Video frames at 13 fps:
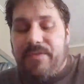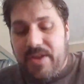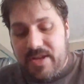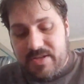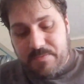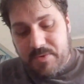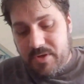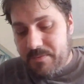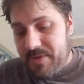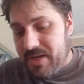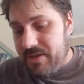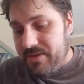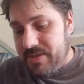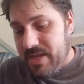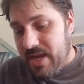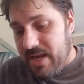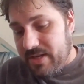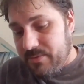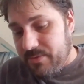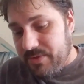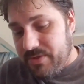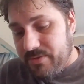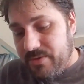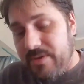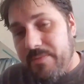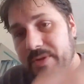Facebook. But here's the actual
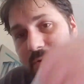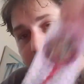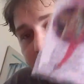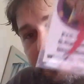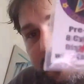distributor.